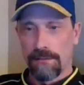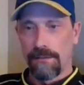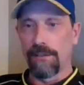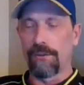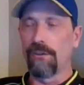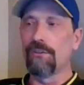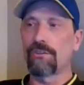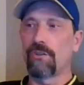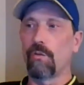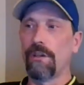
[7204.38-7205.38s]
He's
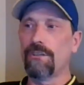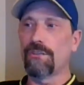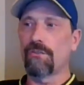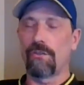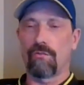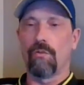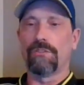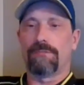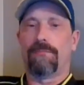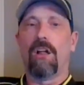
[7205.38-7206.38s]

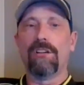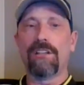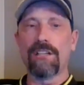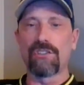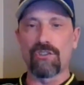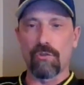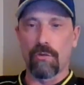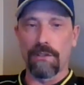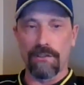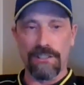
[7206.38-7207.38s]
throws all he does is throw
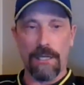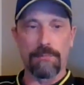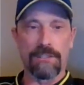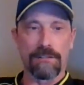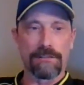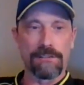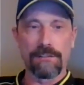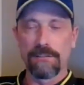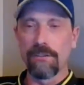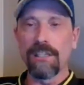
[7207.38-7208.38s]
interceptions.
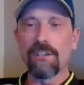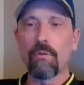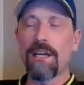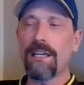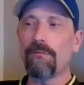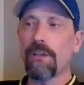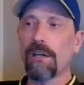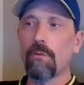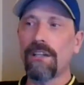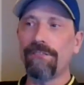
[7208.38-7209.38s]
Look at
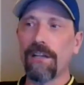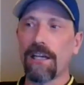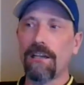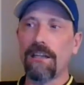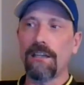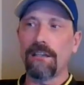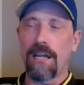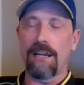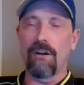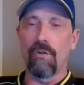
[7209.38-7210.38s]
what he fucking did.
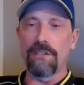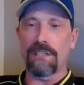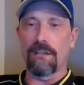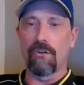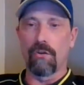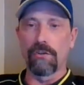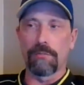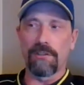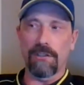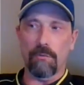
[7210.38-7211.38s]
And I know he's getting older,
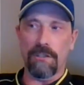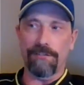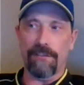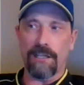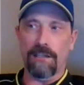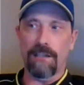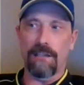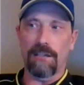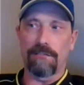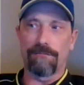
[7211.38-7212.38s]
but look at what he fucking
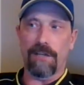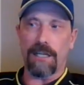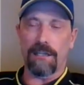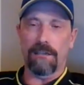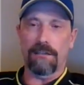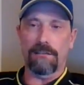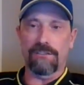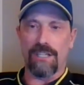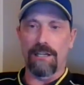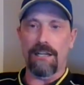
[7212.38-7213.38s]
did fucking
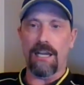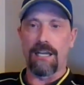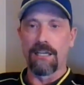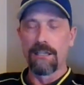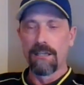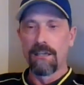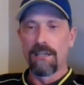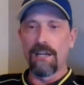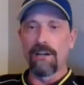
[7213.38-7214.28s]
Sunday. He